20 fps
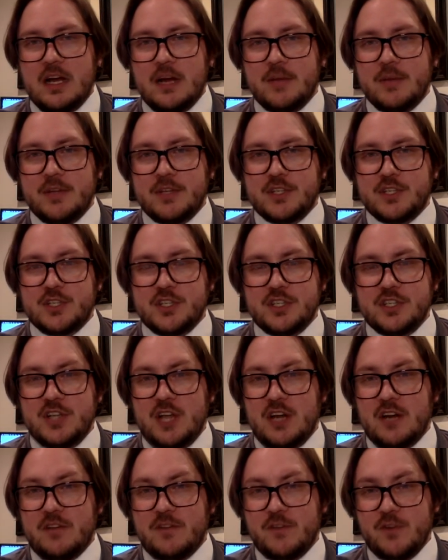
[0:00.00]
It's just
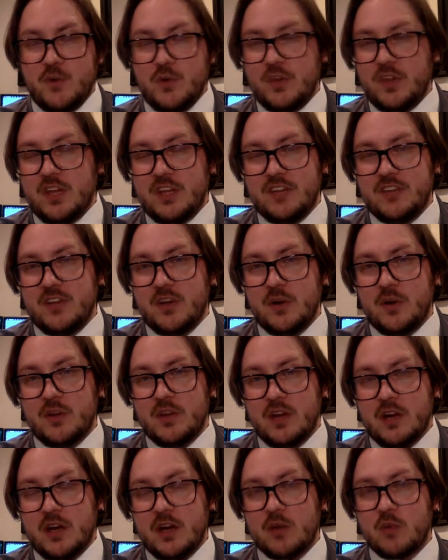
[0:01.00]
not a few things here and
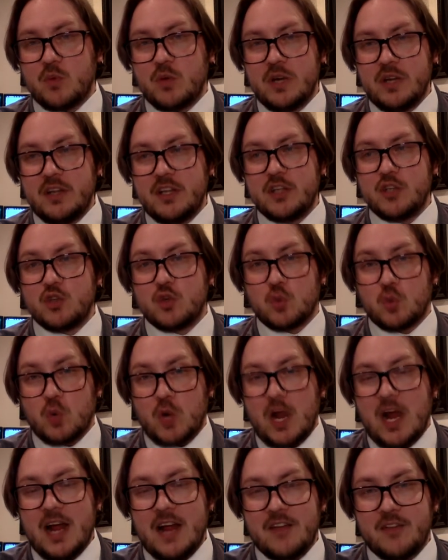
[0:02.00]
there. It really
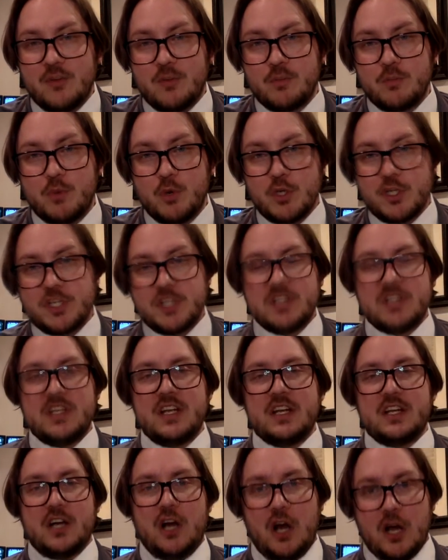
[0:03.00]
drives and pushes the
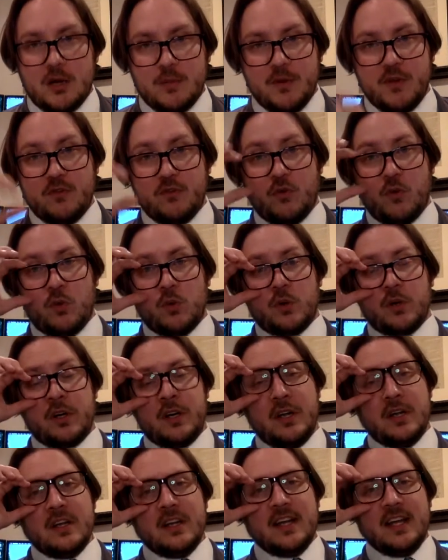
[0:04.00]
economy forward
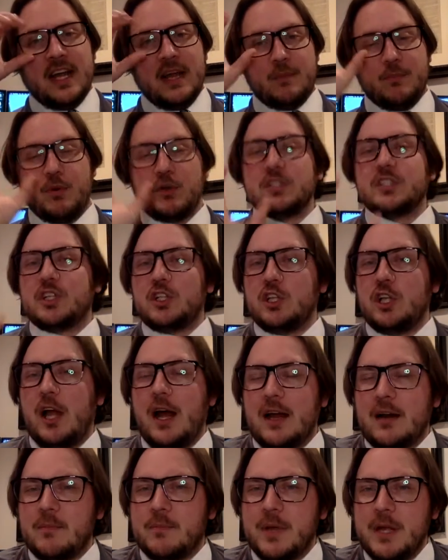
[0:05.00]
and puts a
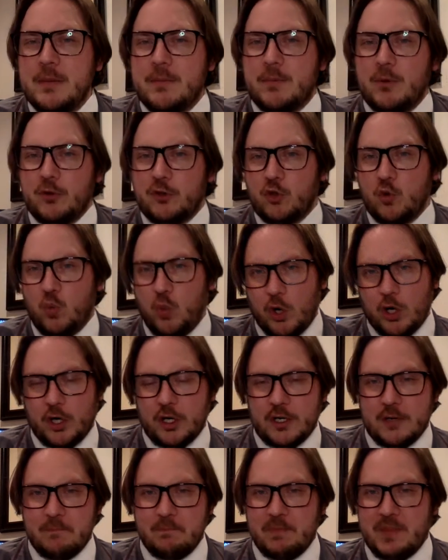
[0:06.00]
lot of people to
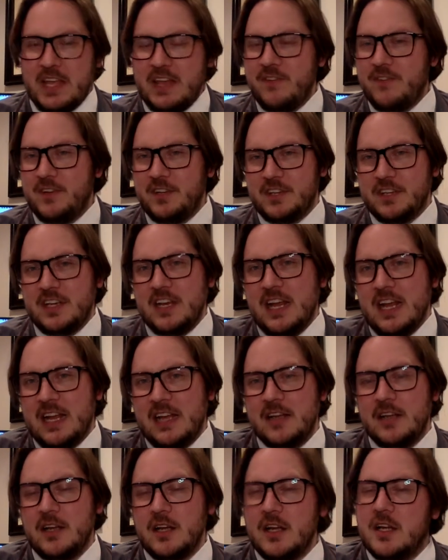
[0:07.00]
work. Even
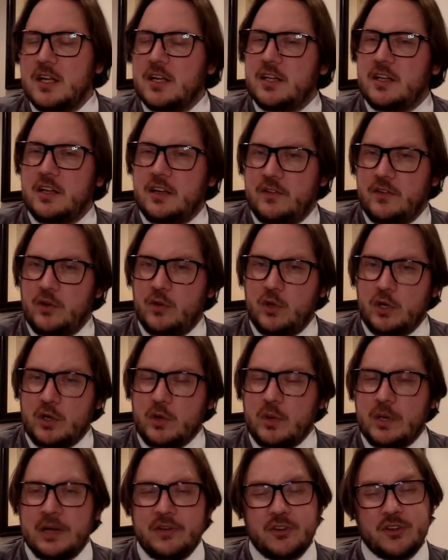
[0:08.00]
today, if you look
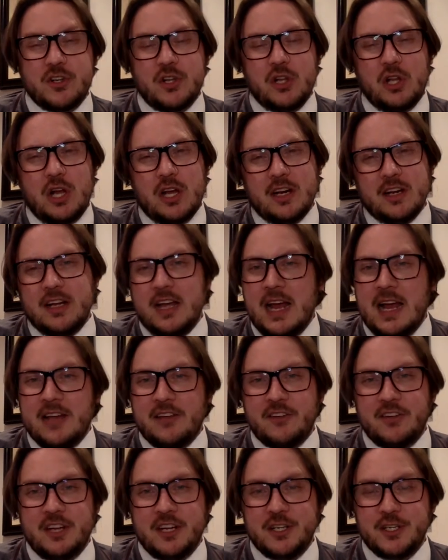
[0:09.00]
around, there's a lot of gas
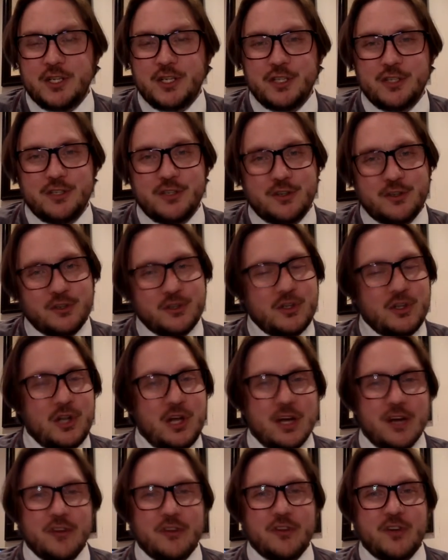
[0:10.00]
stations, there's a
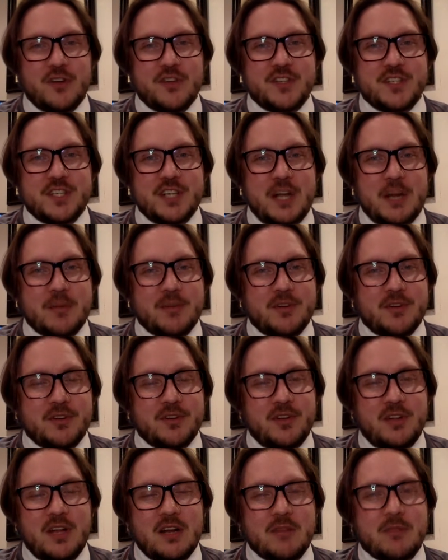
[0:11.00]
lot of service stops, there's a
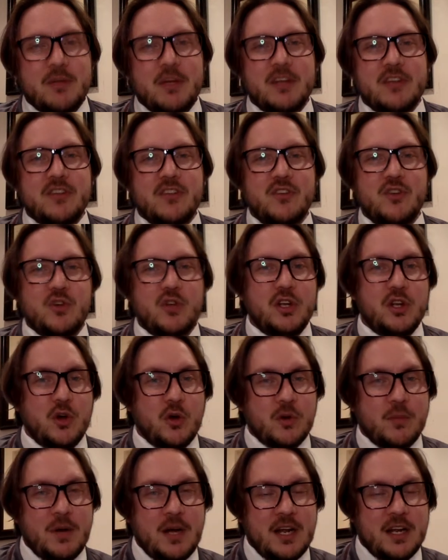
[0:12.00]
lot of places you can go
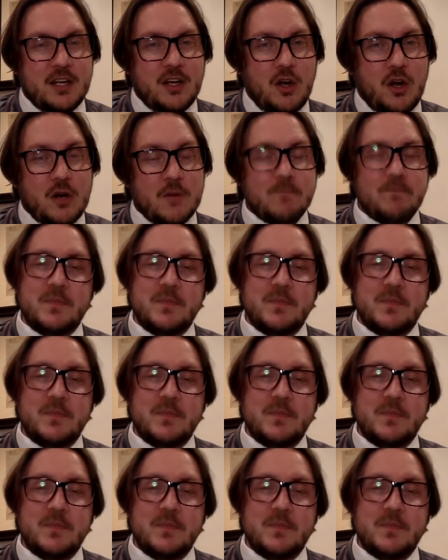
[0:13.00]
to buy a car.